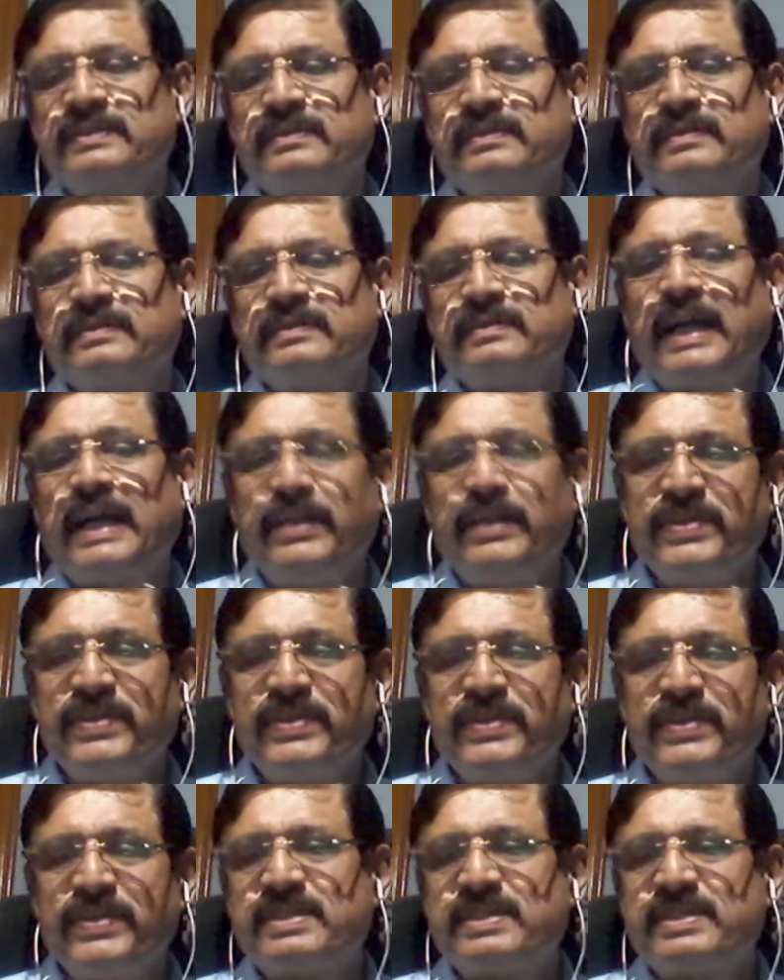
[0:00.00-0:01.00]
and which
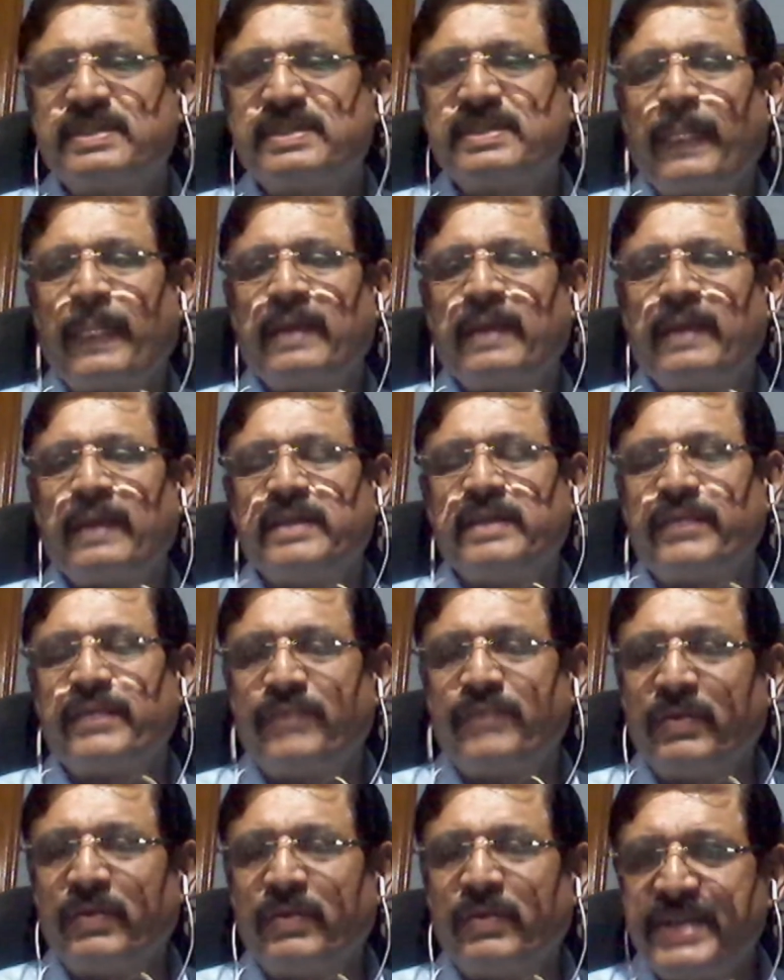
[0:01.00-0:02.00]
was the
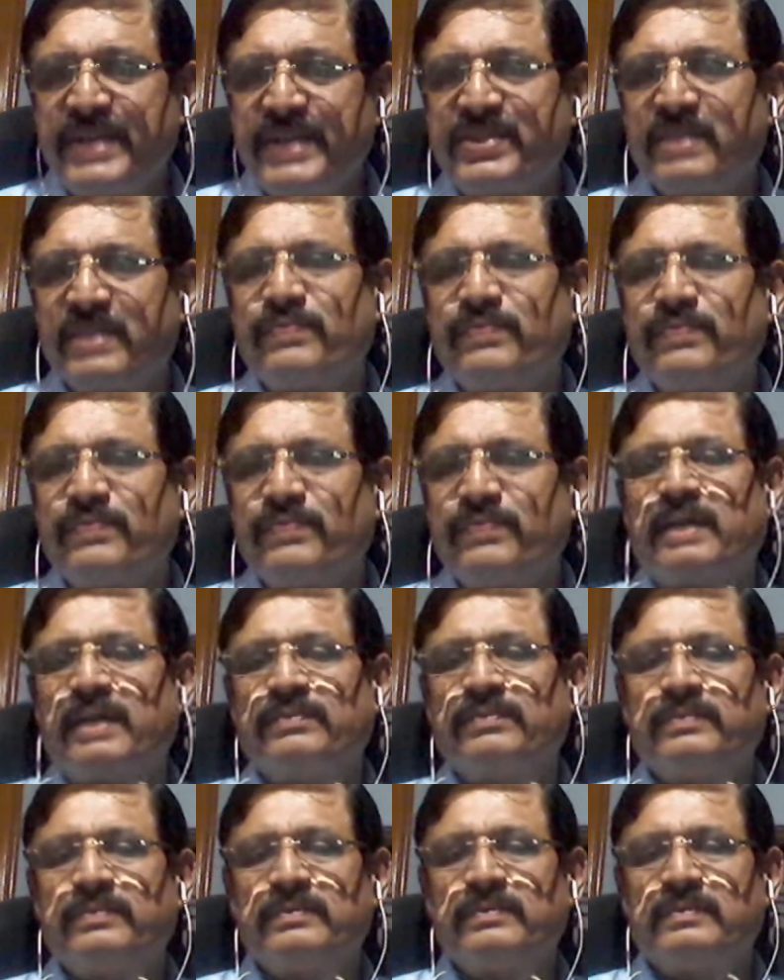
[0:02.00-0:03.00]
foundation for
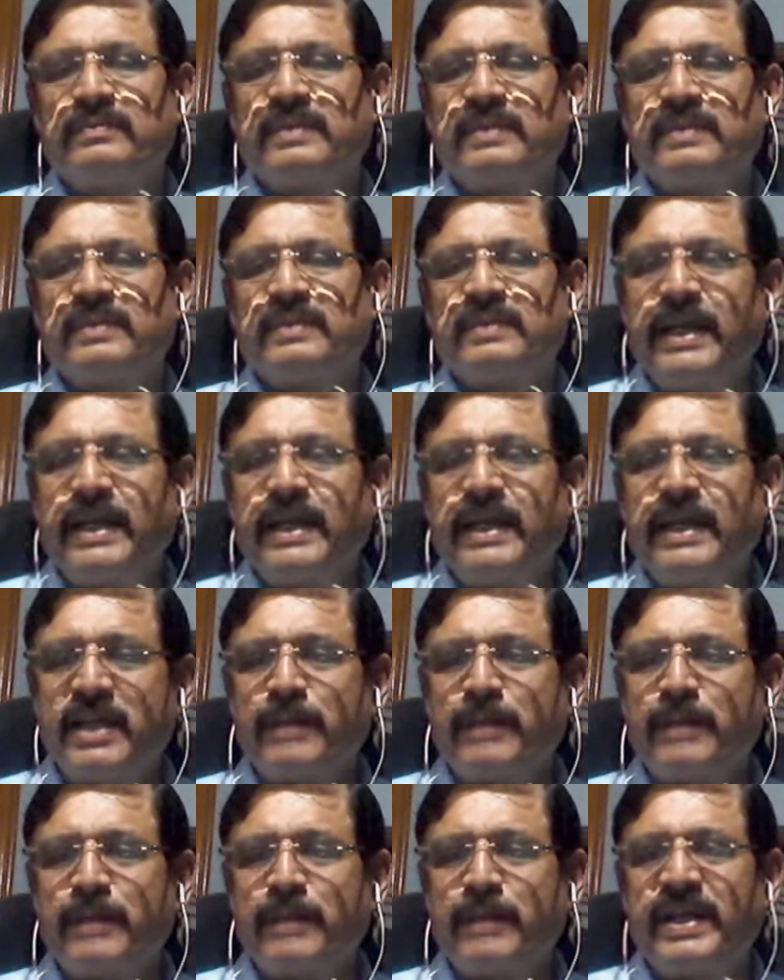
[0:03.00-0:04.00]
the
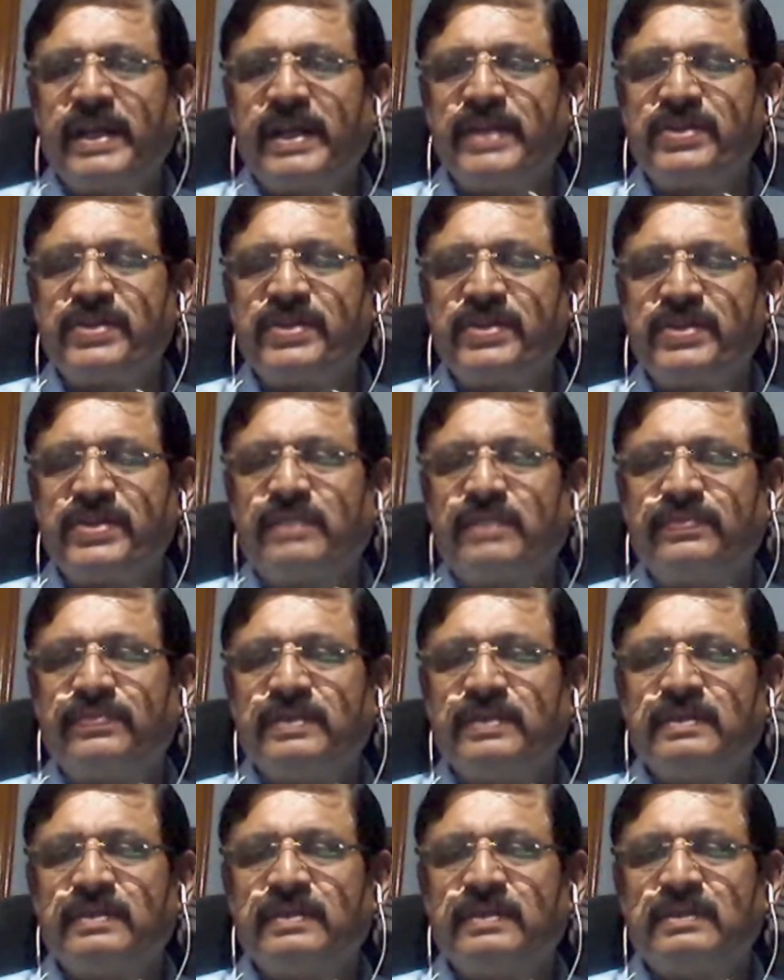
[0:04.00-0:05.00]
interpretation of
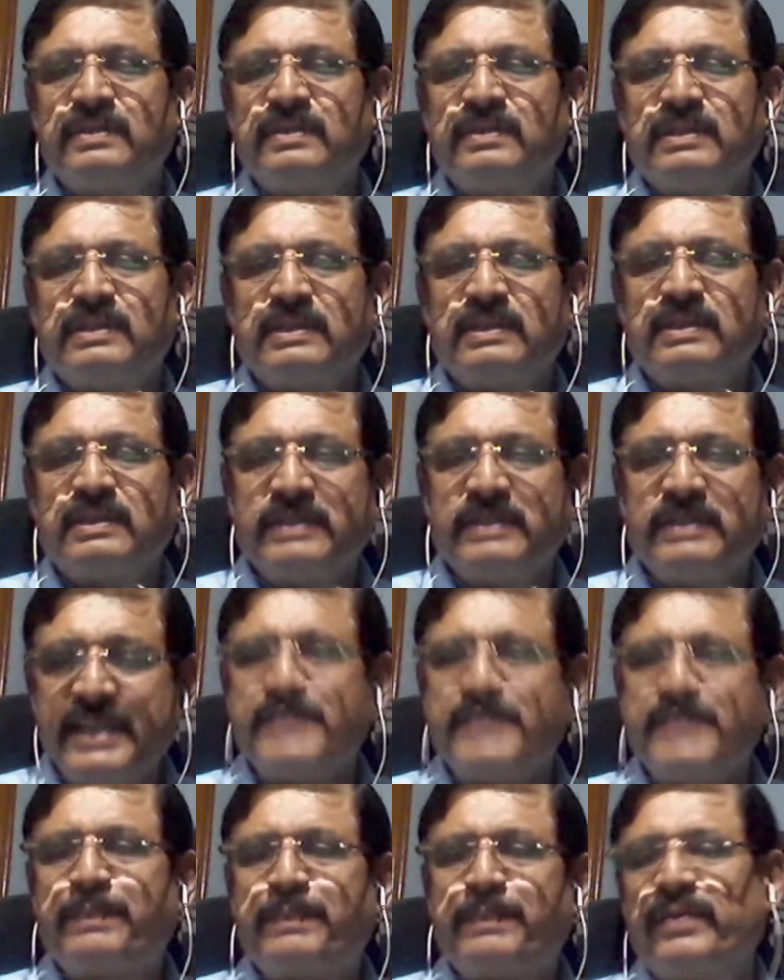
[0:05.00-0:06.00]

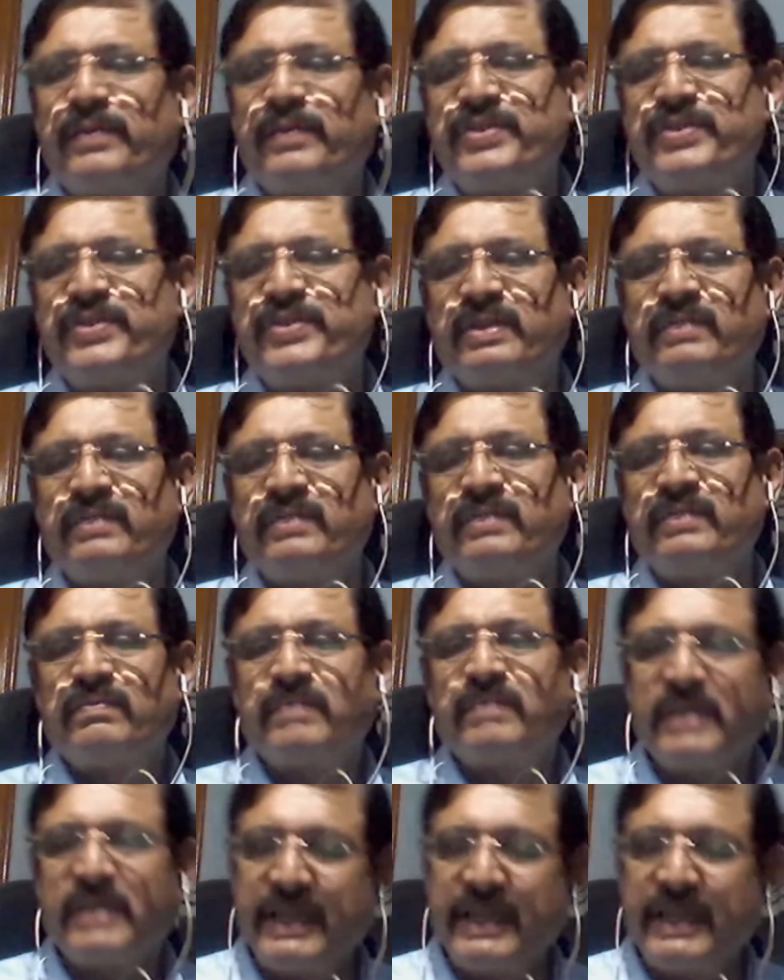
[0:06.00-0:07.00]
this provision
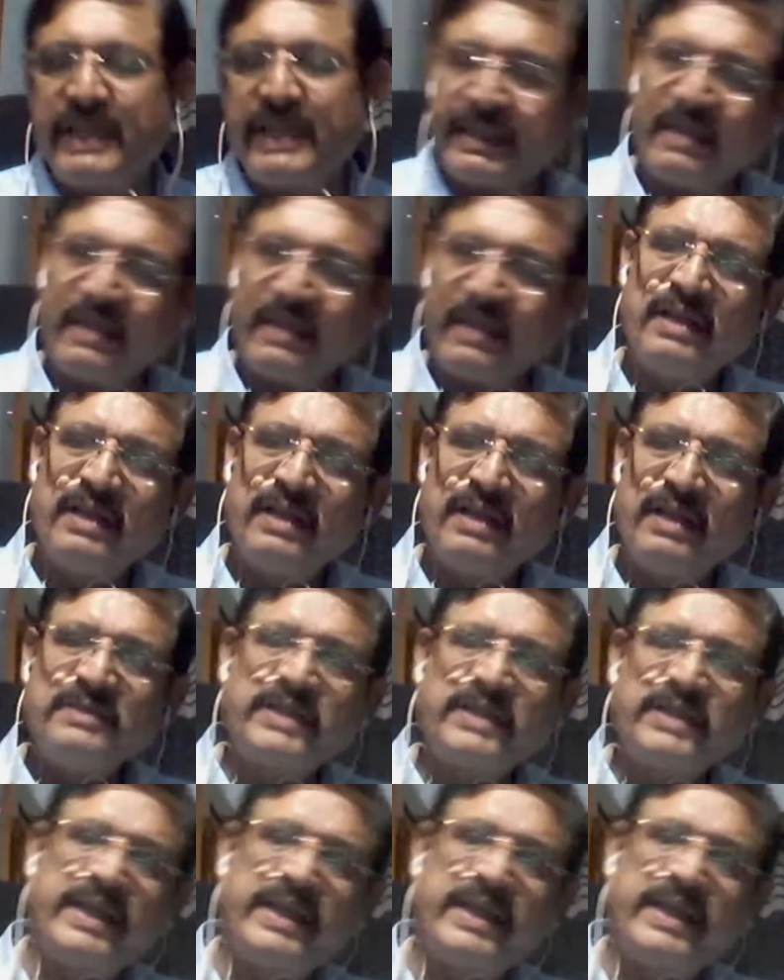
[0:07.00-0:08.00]
in other
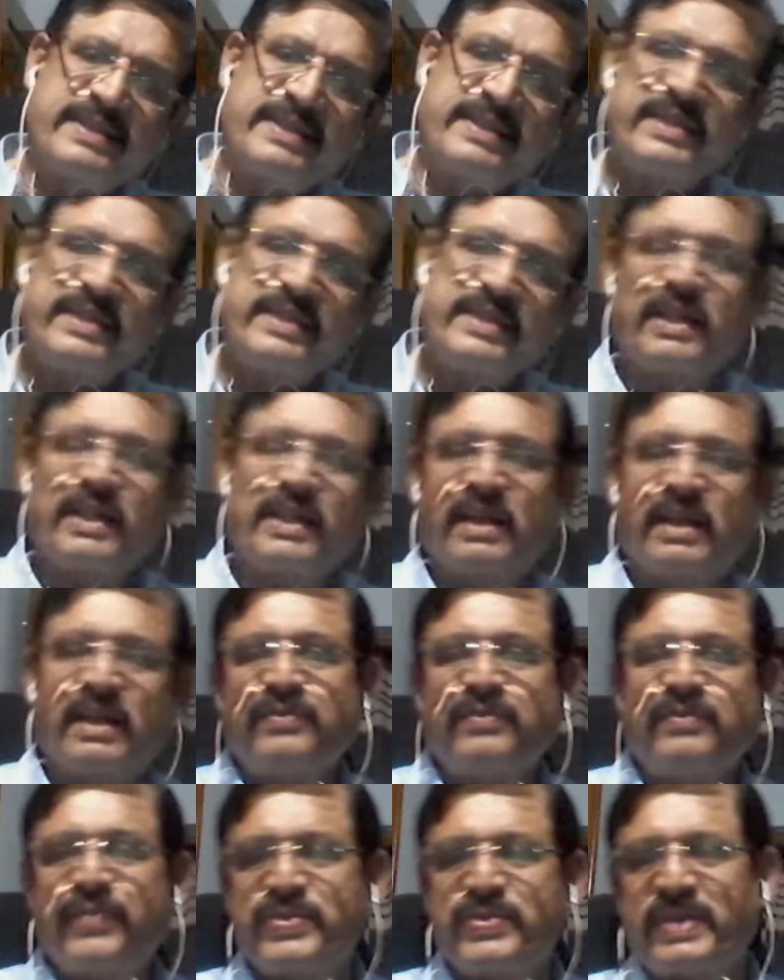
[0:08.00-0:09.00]
cases, in other
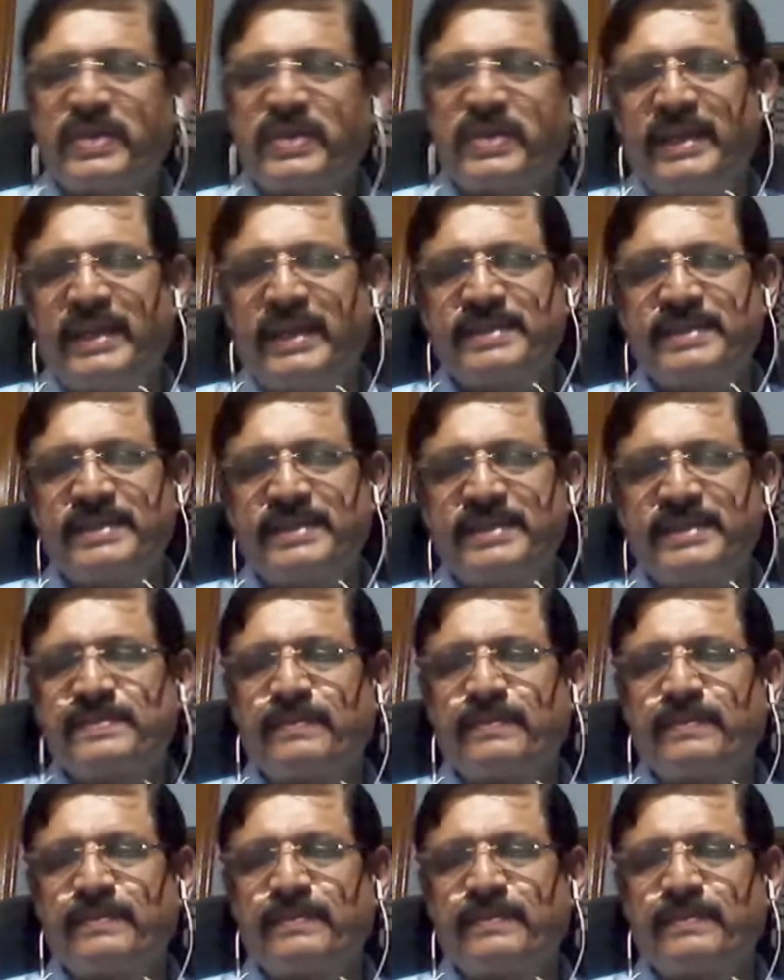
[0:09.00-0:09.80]
future cases.